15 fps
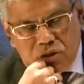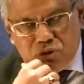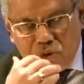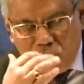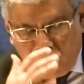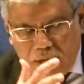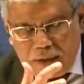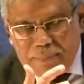
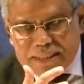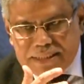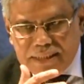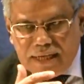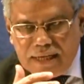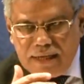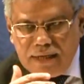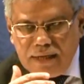So what
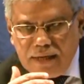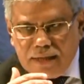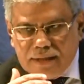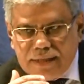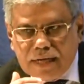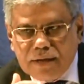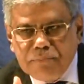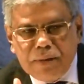basically
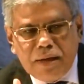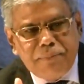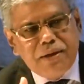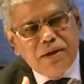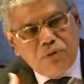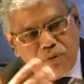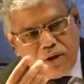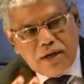that
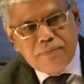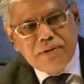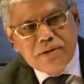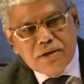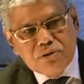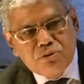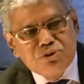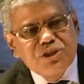maybe whatever
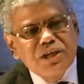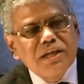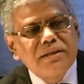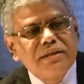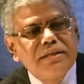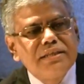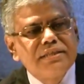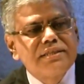the
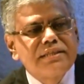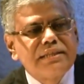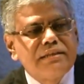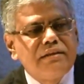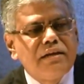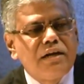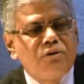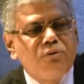Gujarat is
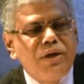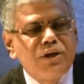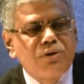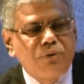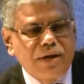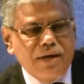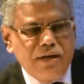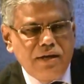doing
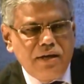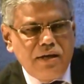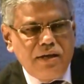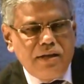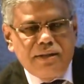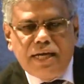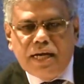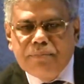today,
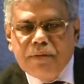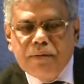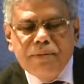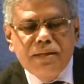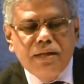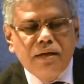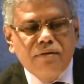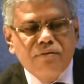that may
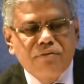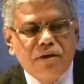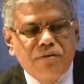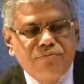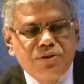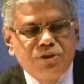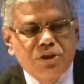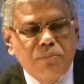be
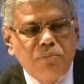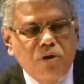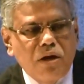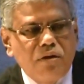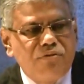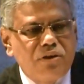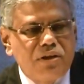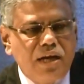the future
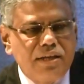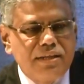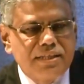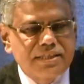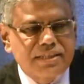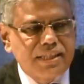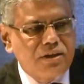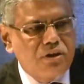model for the
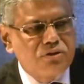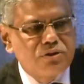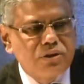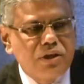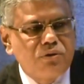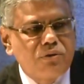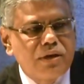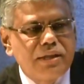other state also,
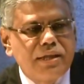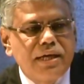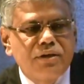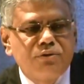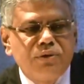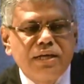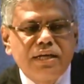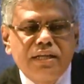that okay, they
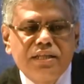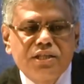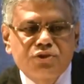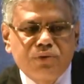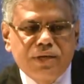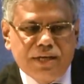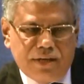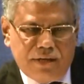are doing in
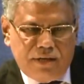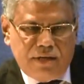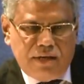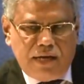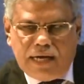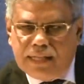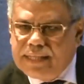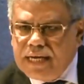this way,
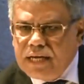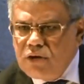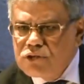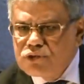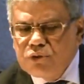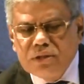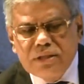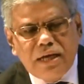and they are
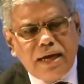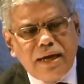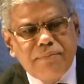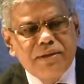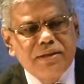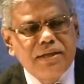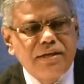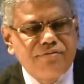
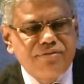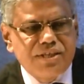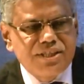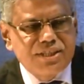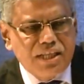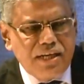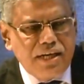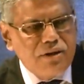having the
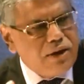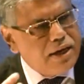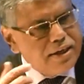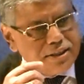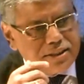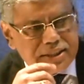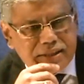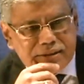differential rate, I
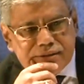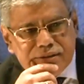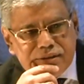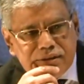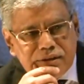understand,